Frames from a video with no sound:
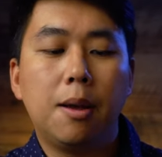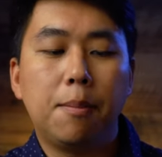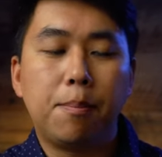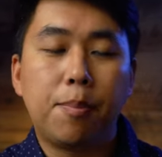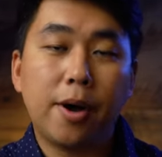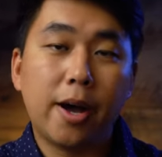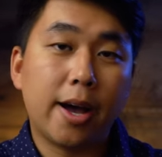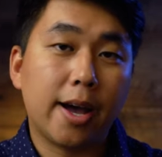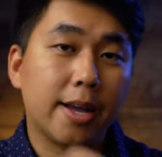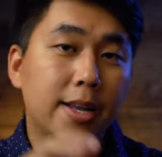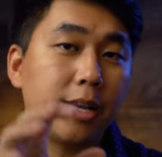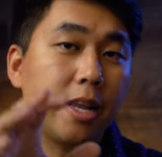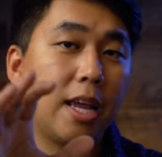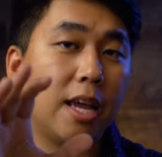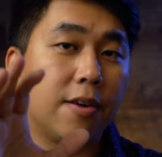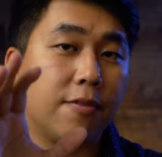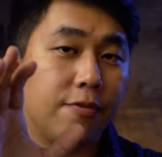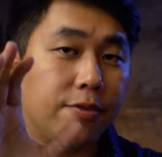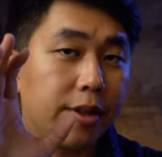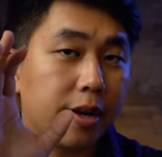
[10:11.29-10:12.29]
but
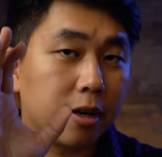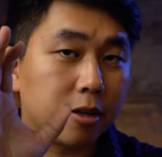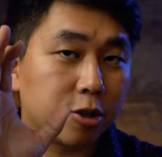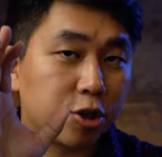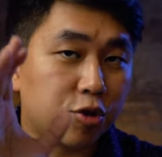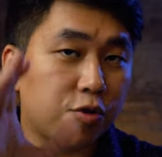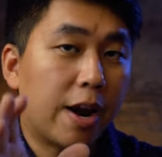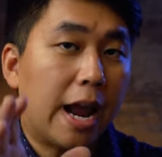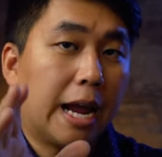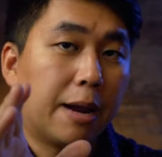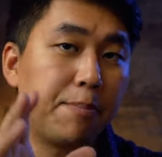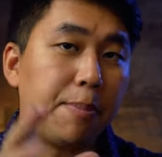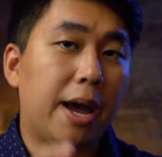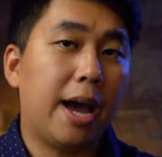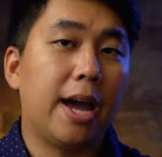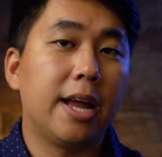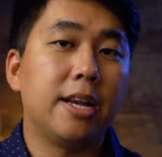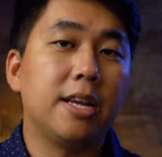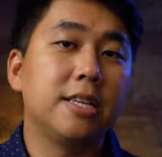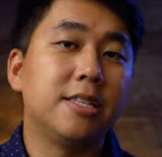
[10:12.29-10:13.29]
if their
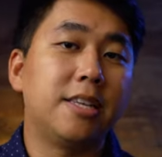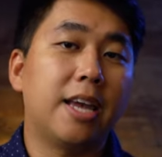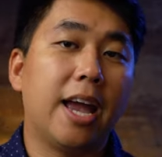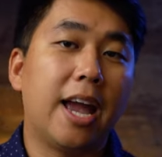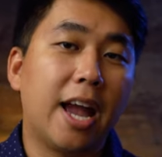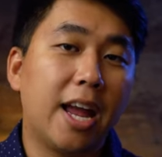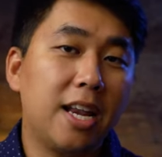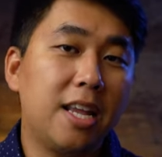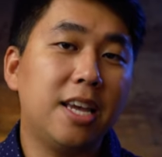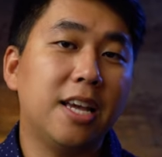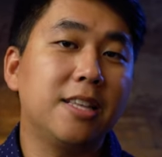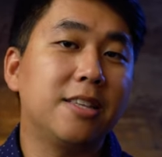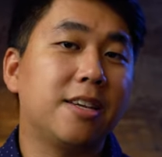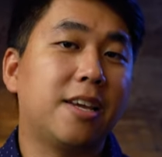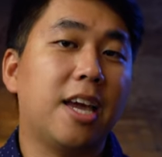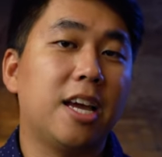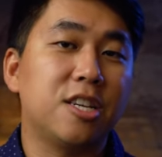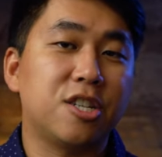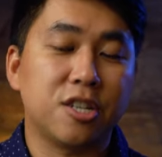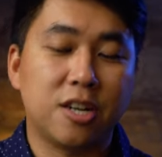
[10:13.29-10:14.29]
trackpad is any
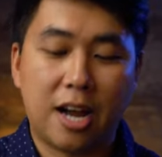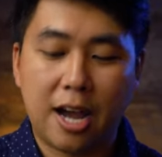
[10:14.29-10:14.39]
indication.